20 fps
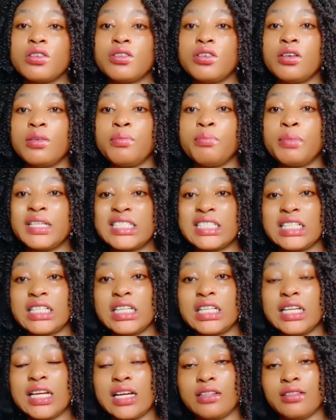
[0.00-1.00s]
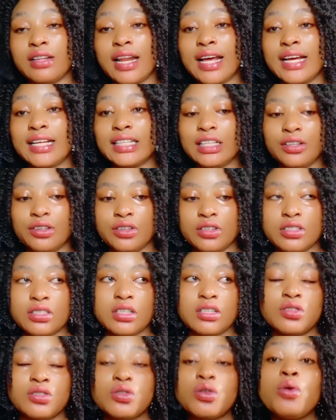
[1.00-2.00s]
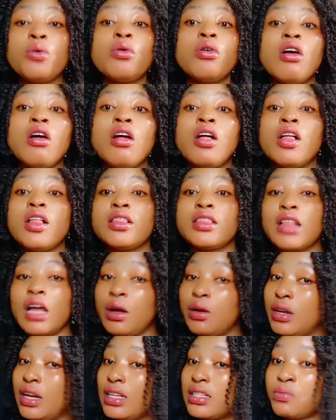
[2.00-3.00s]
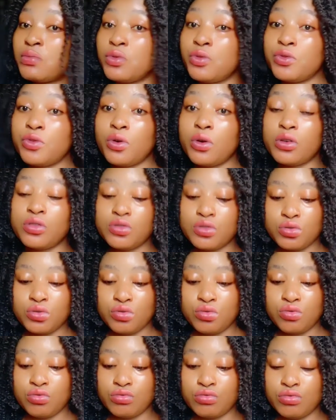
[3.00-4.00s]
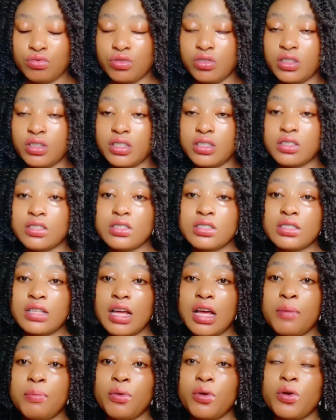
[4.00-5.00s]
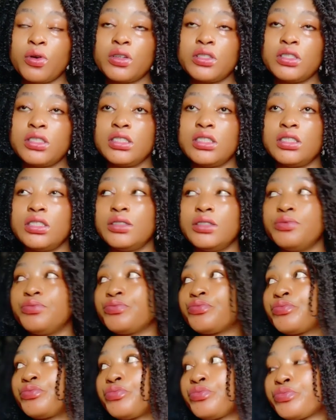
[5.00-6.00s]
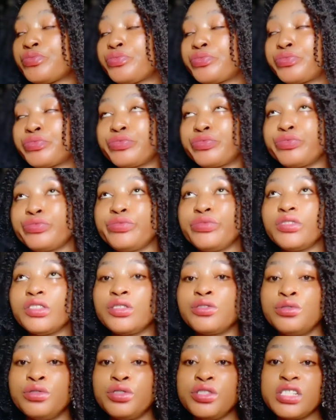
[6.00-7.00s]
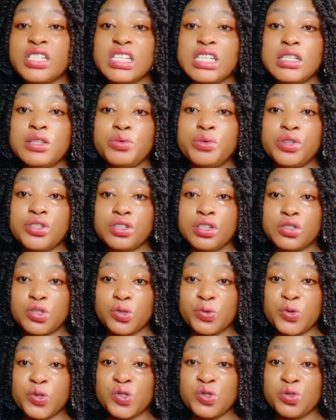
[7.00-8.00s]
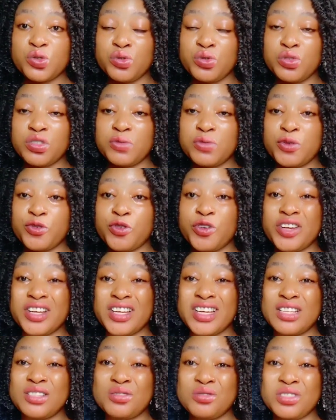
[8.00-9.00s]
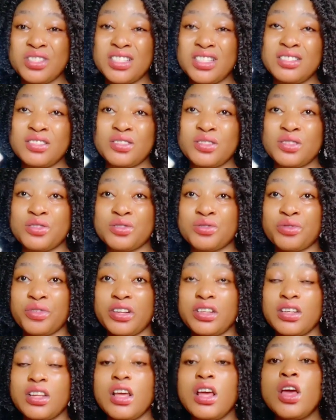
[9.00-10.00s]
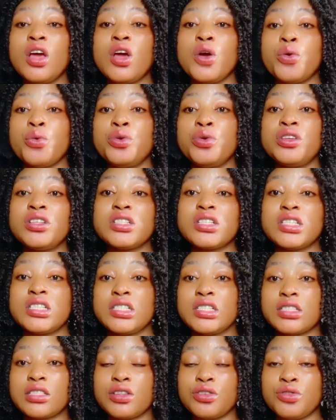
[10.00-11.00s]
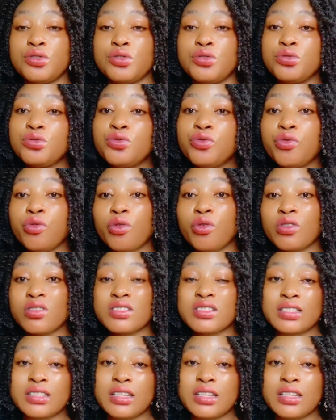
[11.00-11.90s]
maintaining and lightening your skin. So now let's move forward to the step or the routine which you're supposed to use before you get to this sunscreen, which is you first